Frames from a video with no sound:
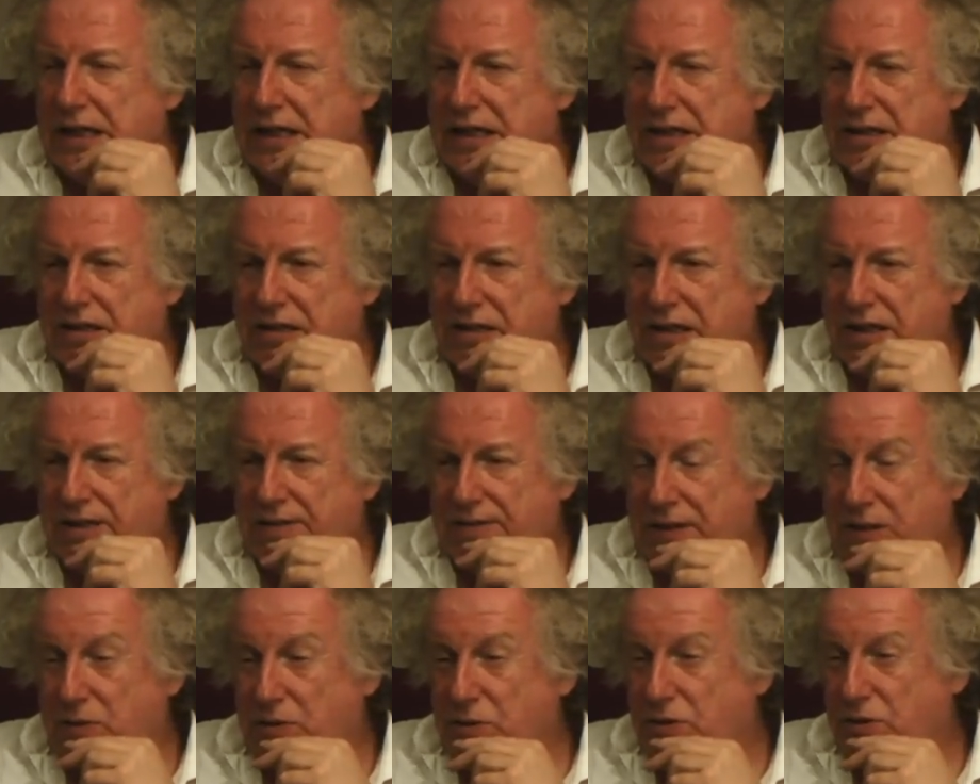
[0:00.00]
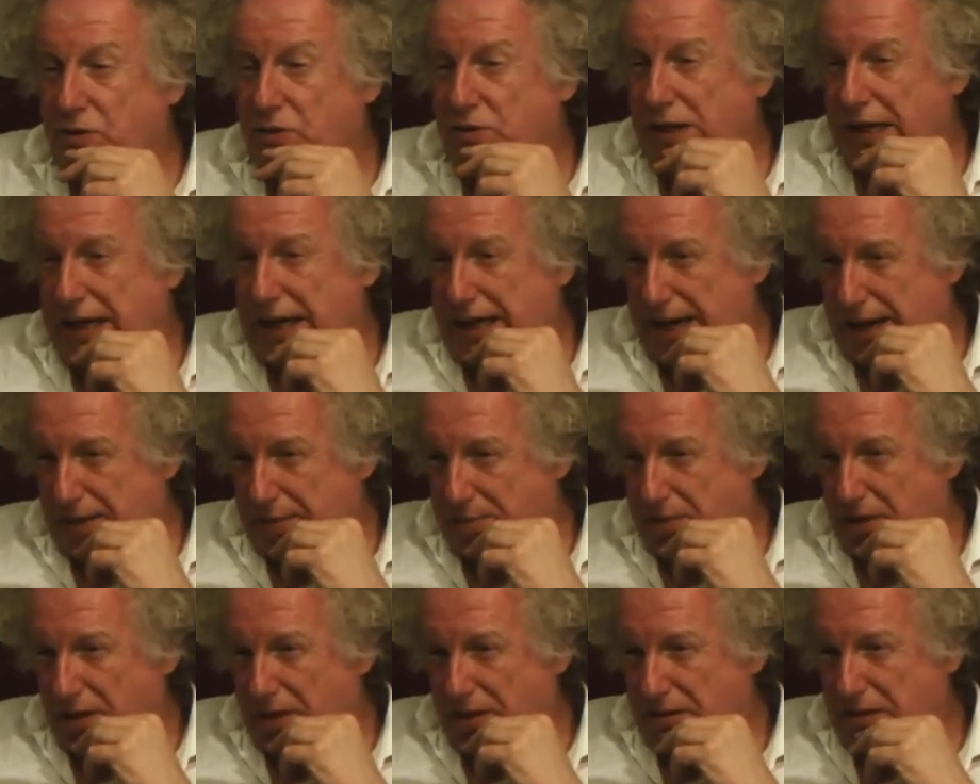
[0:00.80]
Certain individuals drinking
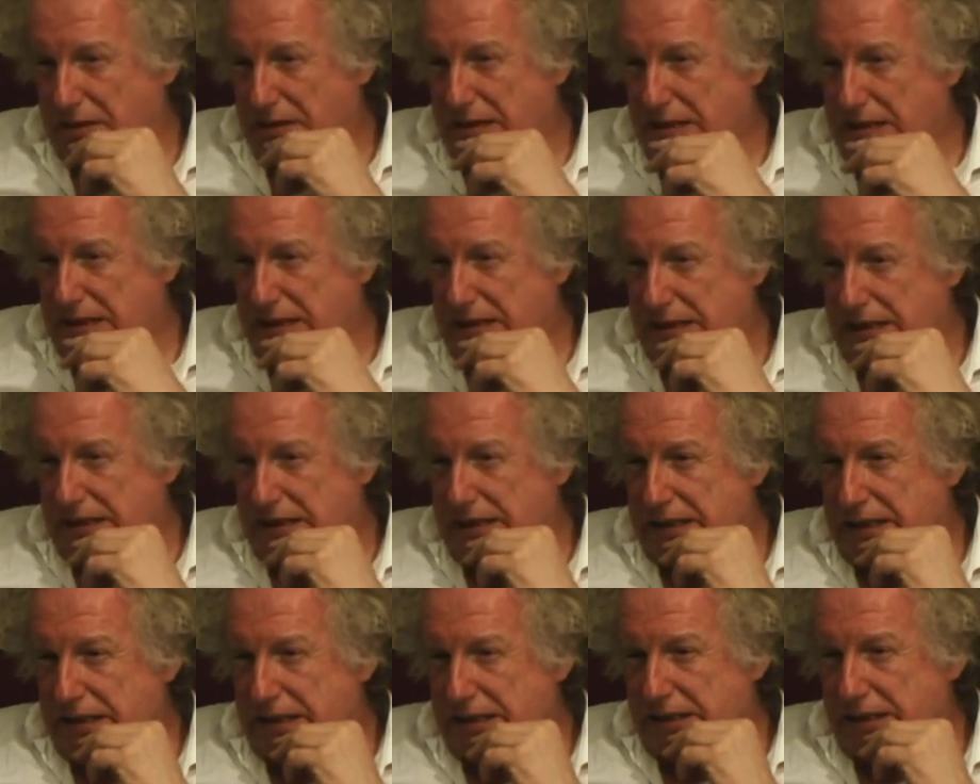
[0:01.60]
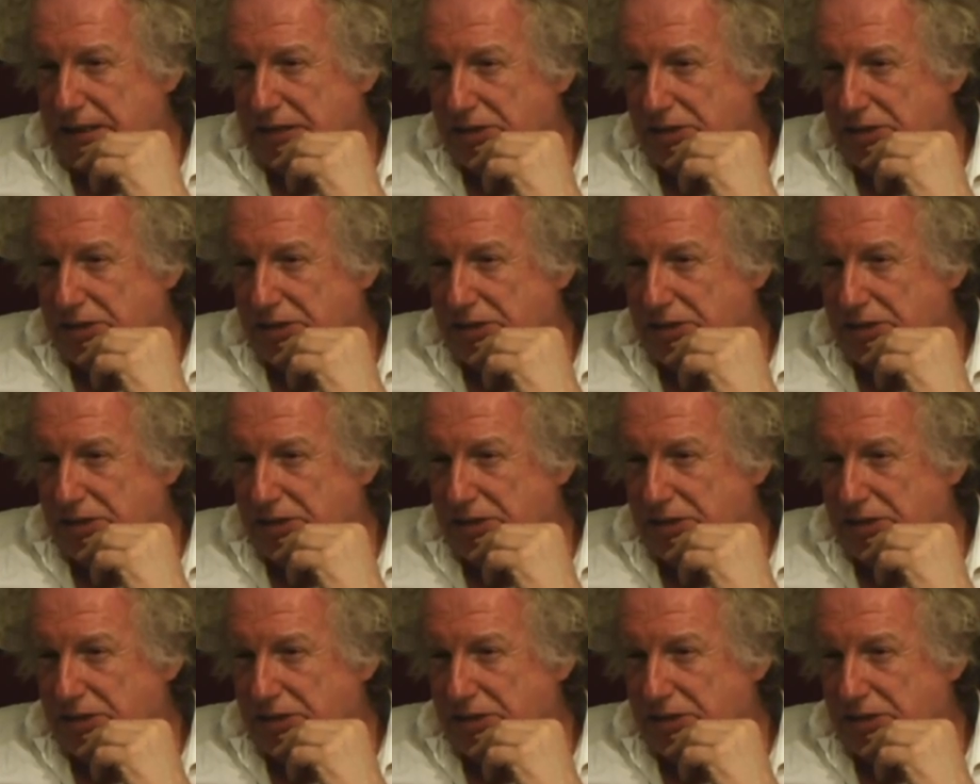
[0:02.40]
blood, well,